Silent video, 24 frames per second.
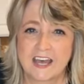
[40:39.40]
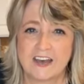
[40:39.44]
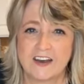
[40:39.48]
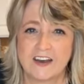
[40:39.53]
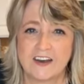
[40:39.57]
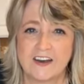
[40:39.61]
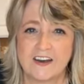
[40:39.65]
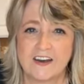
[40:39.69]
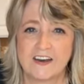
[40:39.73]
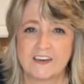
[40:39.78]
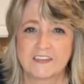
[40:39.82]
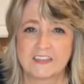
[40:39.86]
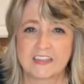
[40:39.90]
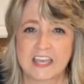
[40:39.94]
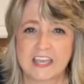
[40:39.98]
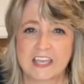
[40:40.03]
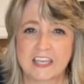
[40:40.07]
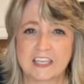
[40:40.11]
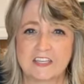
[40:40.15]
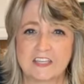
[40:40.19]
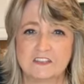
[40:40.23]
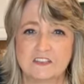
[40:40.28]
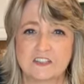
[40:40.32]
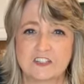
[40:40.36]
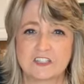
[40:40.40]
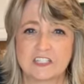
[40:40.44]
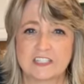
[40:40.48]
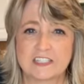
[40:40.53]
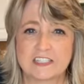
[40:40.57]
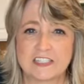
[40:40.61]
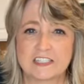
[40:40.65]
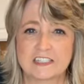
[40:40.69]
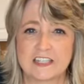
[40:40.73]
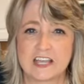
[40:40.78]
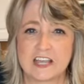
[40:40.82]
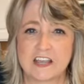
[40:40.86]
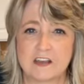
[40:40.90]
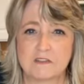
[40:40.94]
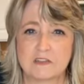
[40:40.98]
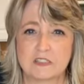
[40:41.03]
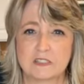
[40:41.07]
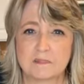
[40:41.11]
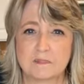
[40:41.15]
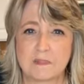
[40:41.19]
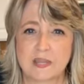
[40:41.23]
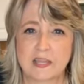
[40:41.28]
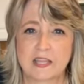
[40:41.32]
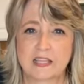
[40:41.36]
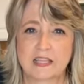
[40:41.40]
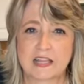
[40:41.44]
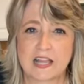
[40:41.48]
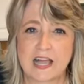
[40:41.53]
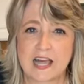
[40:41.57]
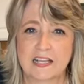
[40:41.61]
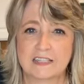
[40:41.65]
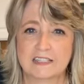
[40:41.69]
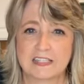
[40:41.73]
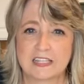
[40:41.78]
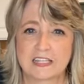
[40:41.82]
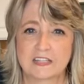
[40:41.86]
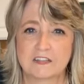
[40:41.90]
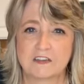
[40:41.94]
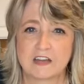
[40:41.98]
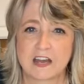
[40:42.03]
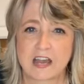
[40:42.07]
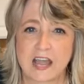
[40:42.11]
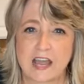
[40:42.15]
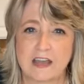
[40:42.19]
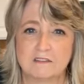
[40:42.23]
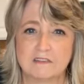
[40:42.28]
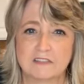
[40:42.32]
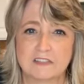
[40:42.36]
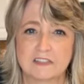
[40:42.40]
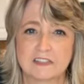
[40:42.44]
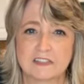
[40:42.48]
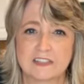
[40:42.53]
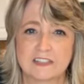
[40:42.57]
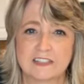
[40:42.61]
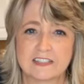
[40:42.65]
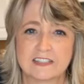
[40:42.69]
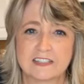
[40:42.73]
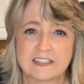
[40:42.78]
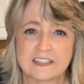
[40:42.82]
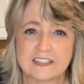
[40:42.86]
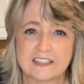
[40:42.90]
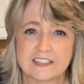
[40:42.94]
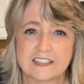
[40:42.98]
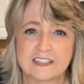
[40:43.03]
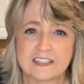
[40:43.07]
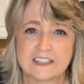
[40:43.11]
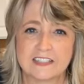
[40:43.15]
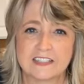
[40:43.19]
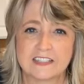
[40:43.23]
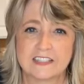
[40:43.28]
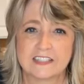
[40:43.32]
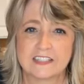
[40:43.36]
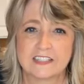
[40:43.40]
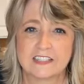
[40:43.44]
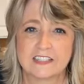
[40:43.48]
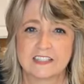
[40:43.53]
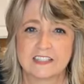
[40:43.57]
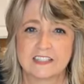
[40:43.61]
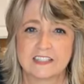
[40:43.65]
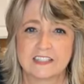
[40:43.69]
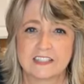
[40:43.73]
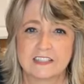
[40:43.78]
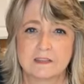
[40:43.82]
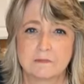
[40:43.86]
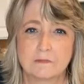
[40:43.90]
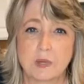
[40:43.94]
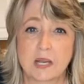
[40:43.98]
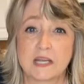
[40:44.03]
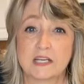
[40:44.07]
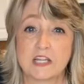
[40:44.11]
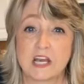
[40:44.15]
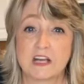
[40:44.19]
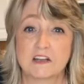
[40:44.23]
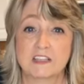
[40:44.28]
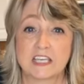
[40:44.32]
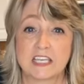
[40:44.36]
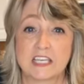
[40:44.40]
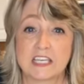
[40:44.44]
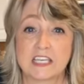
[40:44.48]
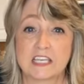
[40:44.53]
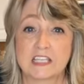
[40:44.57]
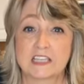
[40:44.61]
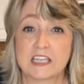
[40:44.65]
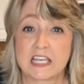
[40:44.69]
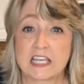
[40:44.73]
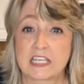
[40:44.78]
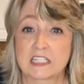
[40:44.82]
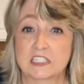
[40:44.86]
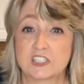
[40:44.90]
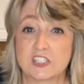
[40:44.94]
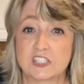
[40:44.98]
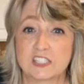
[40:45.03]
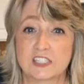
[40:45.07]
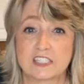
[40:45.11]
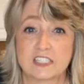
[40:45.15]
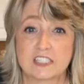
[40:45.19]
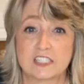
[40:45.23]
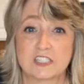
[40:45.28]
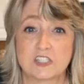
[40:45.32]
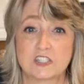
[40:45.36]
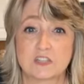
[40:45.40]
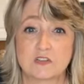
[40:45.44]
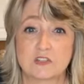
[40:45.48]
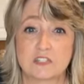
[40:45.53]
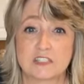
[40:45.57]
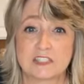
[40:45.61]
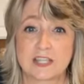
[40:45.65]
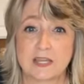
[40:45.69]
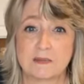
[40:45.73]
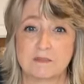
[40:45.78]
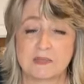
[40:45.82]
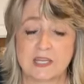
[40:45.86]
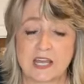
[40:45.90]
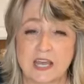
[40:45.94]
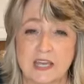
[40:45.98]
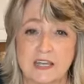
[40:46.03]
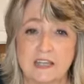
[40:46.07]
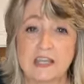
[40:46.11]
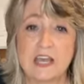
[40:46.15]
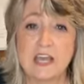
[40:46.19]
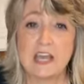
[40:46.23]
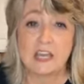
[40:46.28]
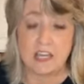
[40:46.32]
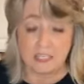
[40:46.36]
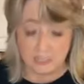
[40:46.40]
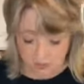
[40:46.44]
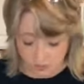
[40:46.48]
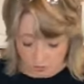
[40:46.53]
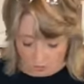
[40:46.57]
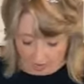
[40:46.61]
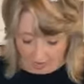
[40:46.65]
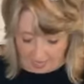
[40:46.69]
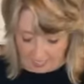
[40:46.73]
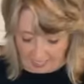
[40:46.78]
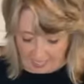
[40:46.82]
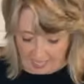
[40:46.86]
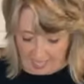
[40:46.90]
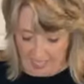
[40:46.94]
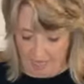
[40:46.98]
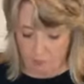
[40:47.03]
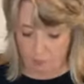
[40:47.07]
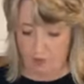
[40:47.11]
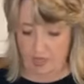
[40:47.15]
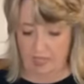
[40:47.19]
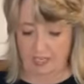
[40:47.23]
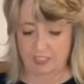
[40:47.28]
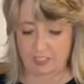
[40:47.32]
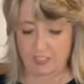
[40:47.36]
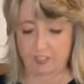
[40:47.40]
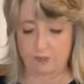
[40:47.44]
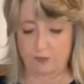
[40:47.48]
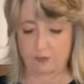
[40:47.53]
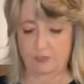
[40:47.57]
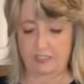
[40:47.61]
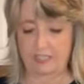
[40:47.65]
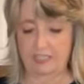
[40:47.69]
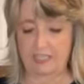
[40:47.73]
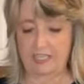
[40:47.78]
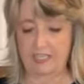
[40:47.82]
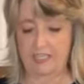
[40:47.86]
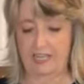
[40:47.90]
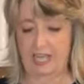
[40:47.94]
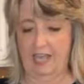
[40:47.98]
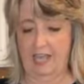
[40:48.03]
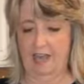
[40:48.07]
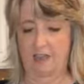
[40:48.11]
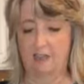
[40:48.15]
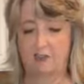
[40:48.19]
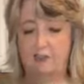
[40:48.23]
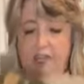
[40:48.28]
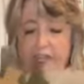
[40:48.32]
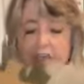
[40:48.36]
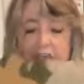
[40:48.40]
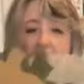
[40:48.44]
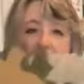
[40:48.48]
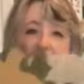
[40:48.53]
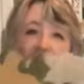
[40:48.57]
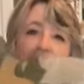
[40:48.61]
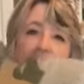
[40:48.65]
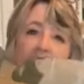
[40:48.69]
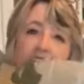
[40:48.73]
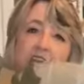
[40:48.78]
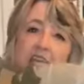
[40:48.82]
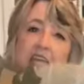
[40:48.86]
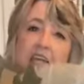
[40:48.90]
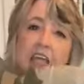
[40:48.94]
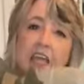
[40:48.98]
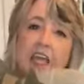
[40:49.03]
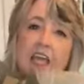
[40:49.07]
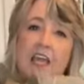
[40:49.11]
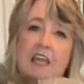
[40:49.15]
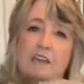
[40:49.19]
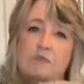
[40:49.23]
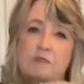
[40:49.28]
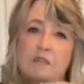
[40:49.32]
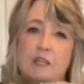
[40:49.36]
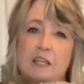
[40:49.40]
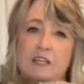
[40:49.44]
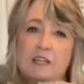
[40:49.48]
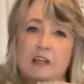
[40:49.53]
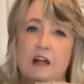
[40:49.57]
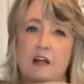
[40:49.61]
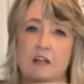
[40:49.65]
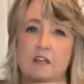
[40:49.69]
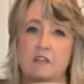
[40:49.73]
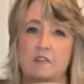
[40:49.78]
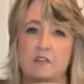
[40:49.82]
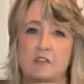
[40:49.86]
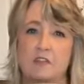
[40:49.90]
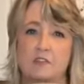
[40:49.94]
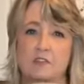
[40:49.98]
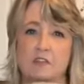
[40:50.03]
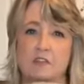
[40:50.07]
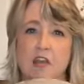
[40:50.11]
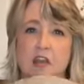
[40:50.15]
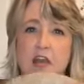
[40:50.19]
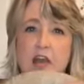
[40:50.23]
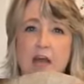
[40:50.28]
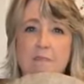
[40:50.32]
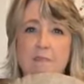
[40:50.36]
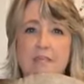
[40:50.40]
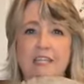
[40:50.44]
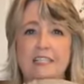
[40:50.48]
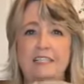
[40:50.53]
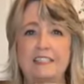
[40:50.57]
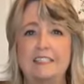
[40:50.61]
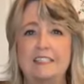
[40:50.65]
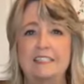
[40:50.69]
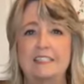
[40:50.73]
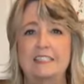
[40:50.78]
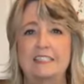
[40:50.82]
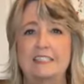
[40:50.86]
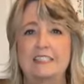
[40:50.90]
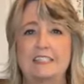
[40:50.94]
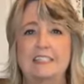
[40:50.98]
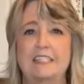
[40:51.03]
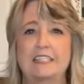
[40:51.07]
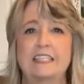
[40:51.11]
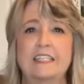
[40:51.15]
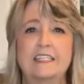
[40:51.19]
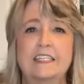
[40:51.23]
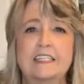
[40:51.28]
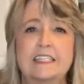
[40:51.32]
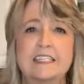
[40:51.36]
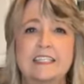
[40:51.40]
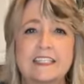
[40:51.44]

oh, thank you. Judy says I always make classy crafts. Brenda, I'll get you a link just as soon as I'm done. So I can't wait to sit down and read all of your comments.